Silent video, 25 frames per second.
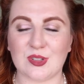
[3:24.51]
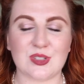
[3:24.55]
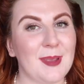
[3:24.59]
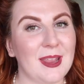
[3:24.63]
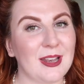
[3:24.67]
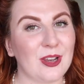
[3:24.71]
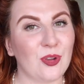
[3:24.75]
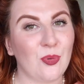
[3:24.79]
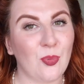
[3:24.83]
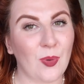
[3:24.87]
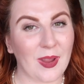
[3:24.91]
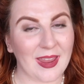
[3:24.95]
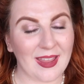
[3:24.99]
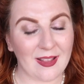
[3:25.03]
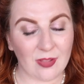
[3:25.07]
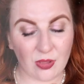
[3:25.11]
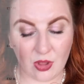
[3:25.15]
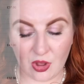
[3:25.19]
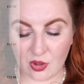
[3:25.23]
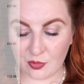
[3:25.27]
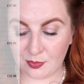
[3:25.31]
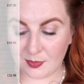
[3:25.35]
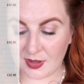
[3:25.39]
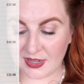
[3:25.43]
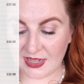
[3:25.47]
Spent quite a
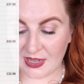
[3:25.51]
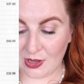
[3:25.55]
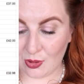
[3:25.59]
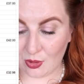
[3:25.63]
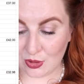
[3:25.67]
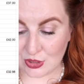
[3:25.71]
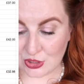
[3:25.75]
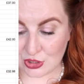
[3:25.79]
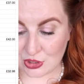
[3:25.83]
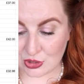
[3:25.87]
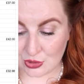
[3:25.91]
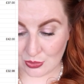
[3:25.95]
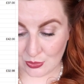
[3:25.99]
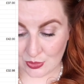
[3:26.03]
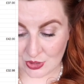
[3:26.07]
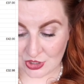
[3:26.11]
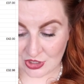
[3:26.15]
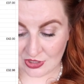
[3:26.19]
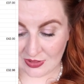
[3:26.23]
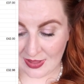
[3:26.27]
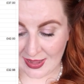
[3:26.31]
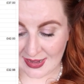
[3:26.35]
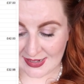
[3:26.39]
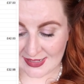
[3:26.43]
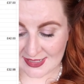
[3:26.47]
lot of money on
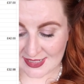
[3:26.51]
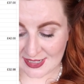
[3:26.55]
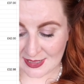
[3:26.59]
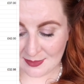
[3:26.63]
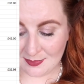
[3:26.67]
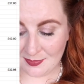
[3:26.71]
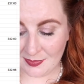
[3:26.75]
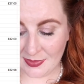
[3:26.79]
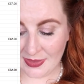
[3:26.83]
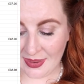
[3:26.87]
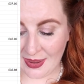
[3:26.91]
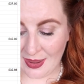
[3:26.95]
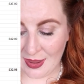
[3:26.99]
socialising,